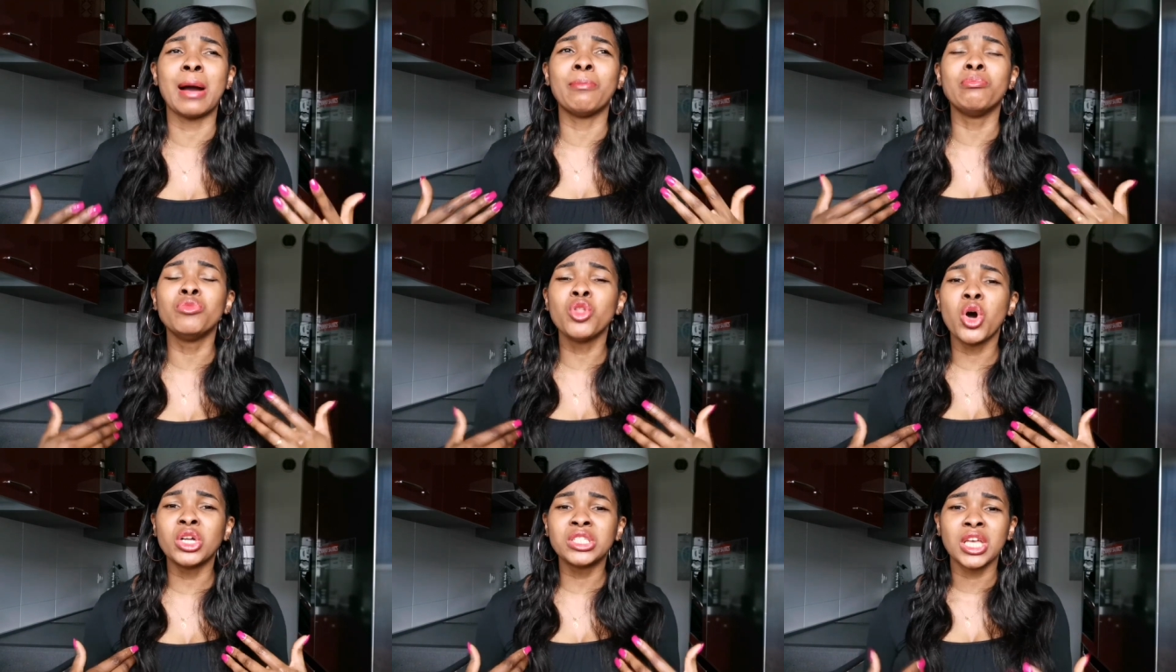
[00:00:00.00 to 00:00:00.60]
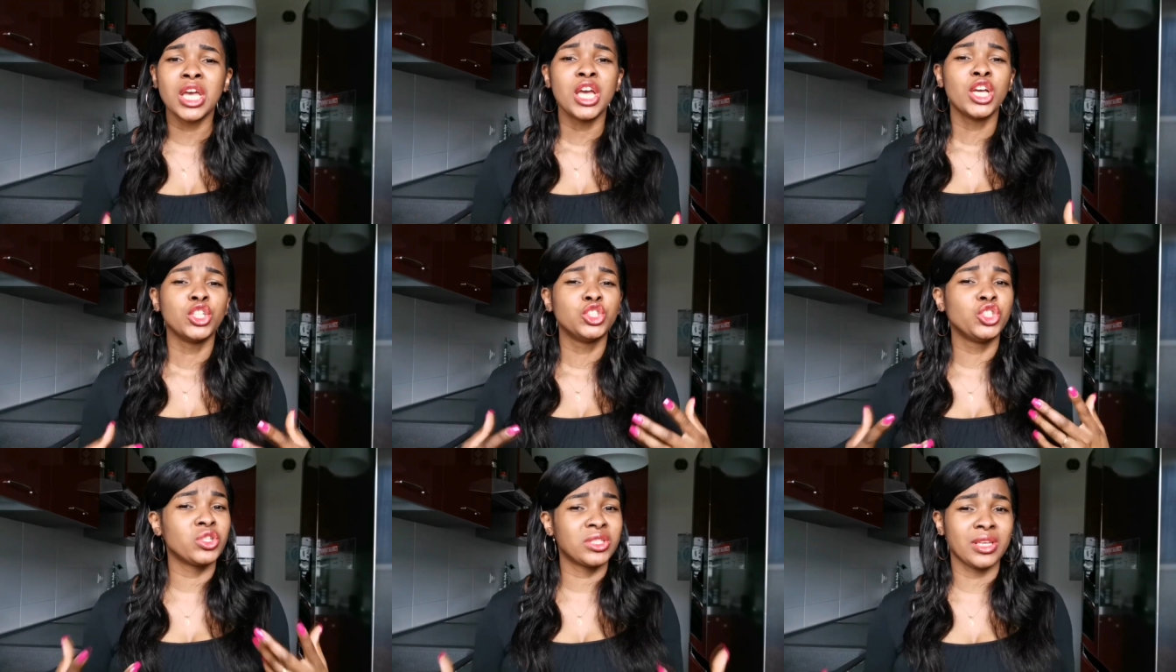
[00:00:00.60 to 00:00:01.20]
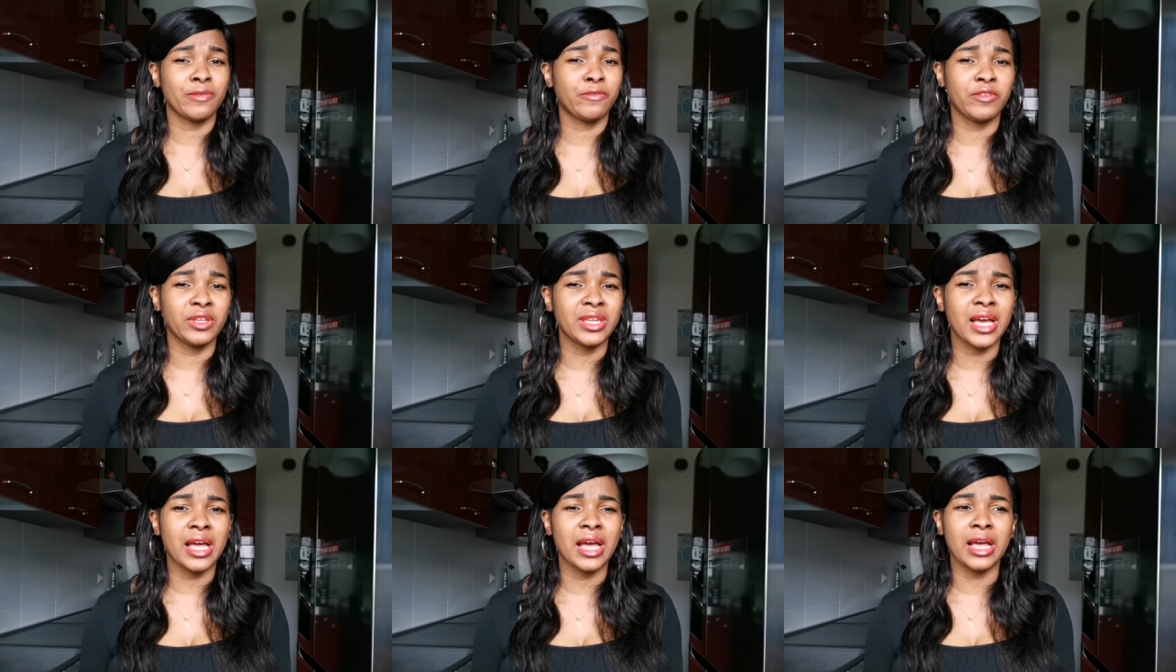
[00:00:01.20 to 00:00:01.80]
I'm not
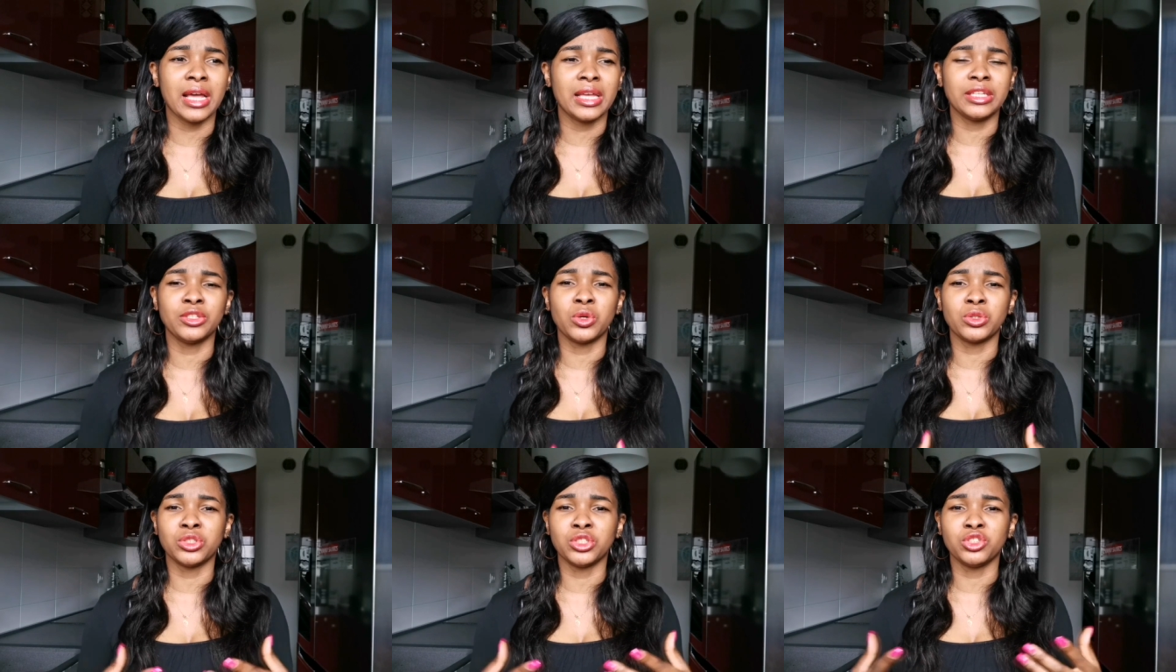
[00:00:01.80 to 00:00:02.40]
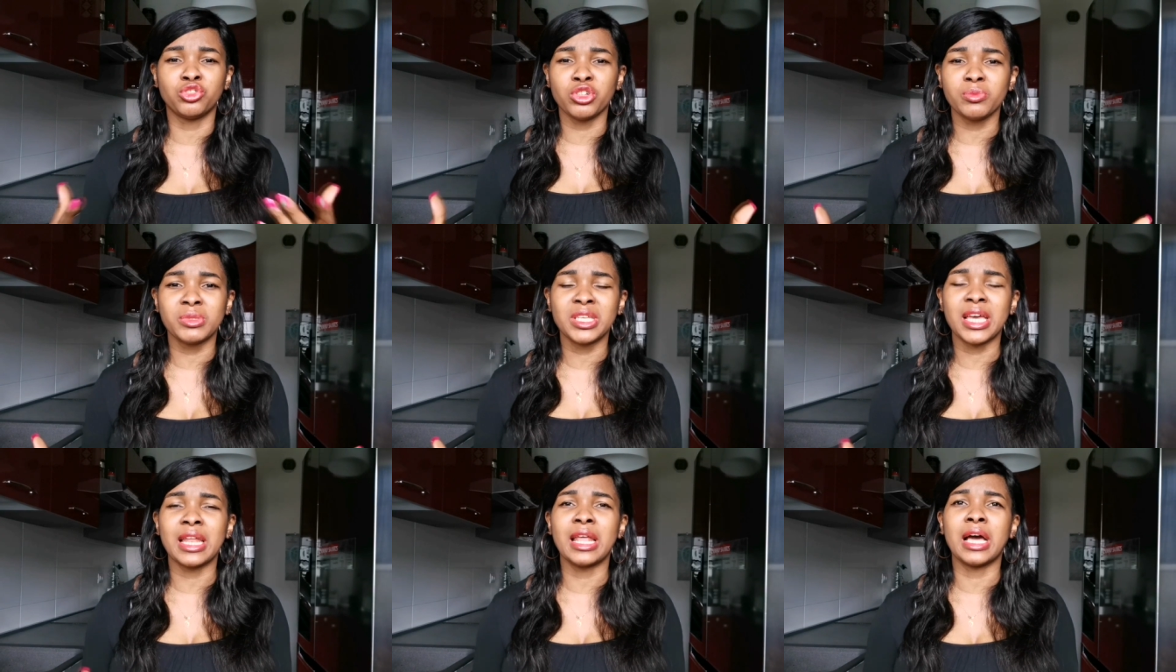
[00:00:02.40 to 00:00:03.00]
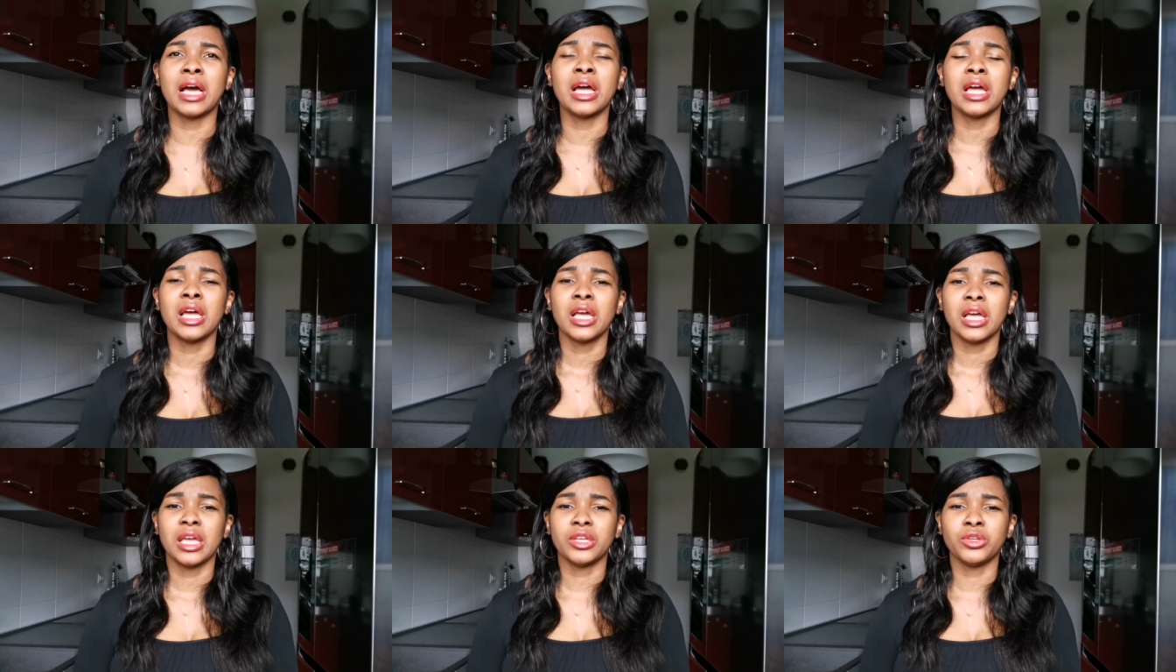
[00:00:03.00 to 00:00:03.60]
Josephina, you know, the dream teller,
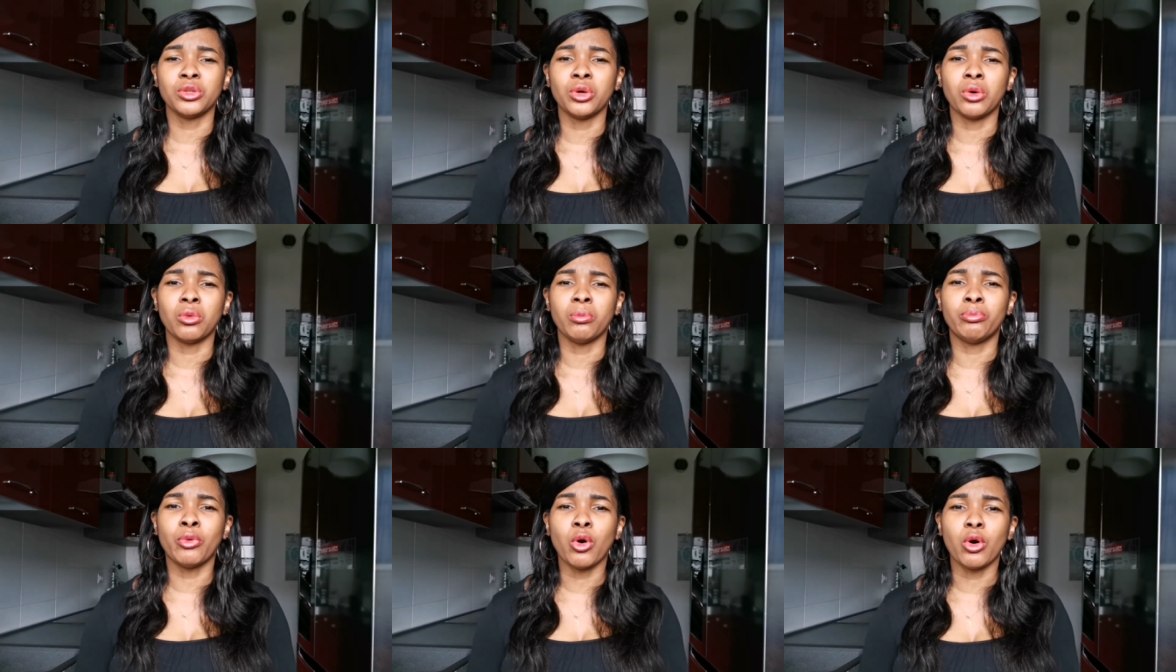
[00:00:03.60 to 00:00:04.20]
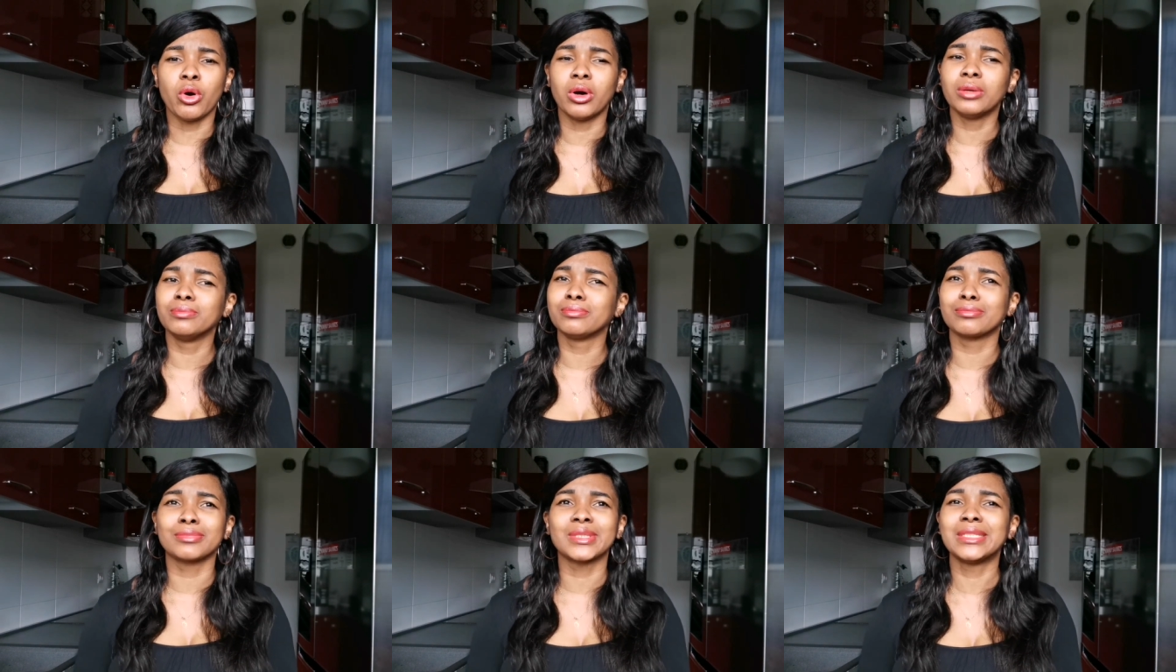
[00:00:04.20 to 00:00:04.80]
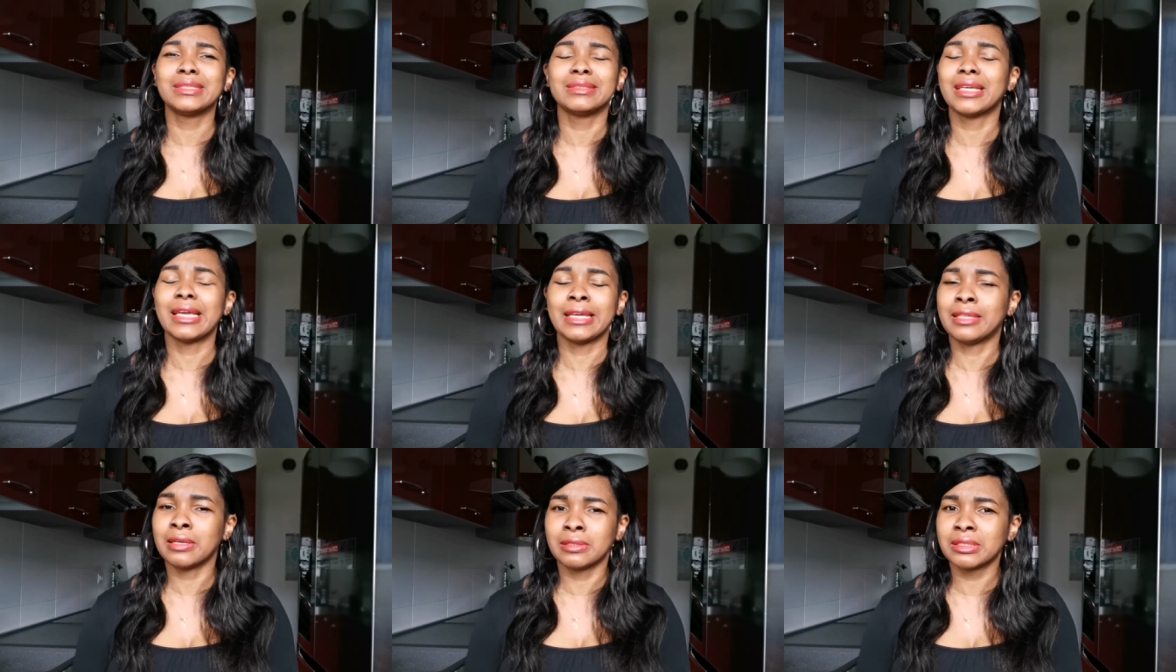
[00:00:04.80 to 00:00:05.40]
you know, but
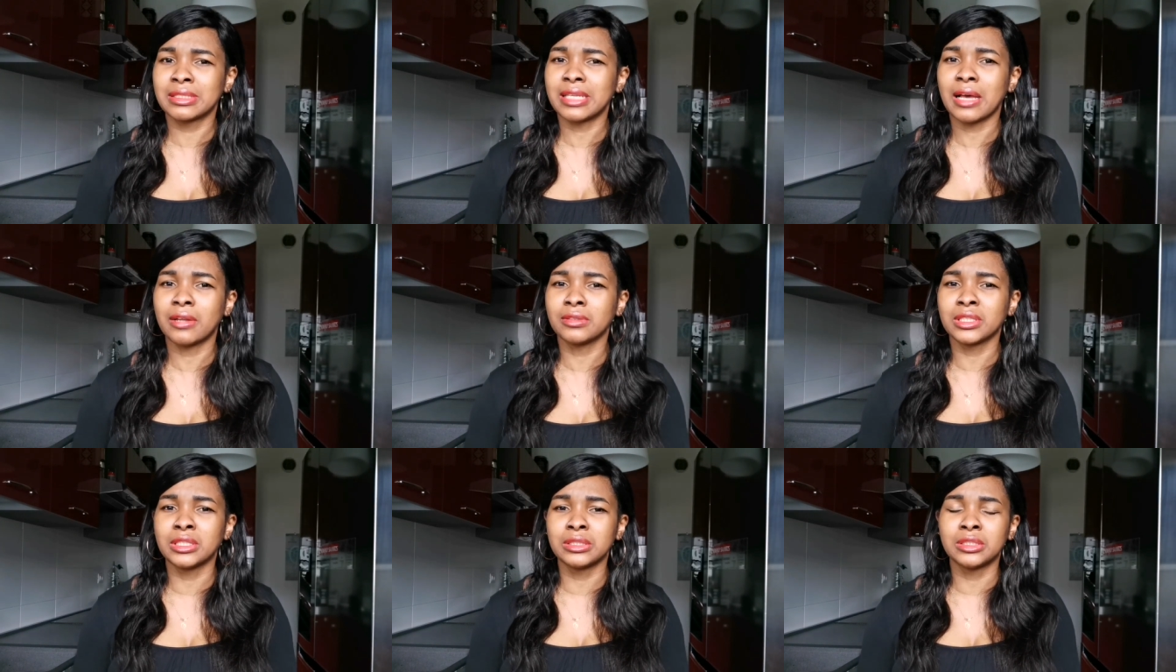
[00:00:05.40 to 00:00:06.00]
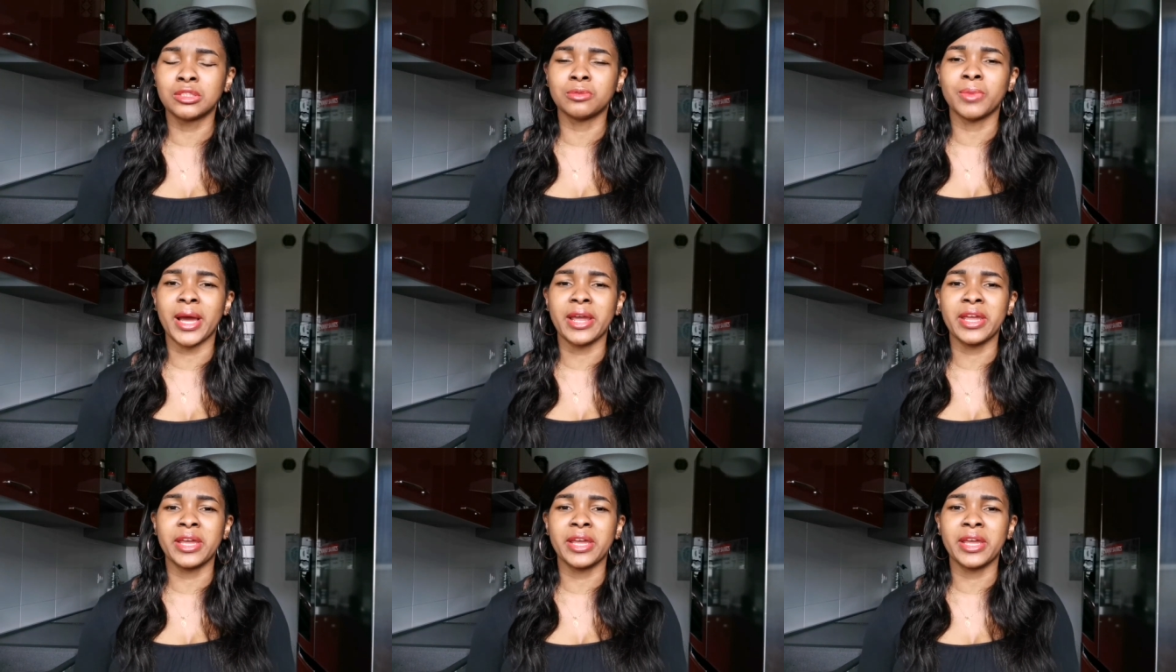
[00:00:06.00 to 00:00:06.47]
it doesn't sound good to my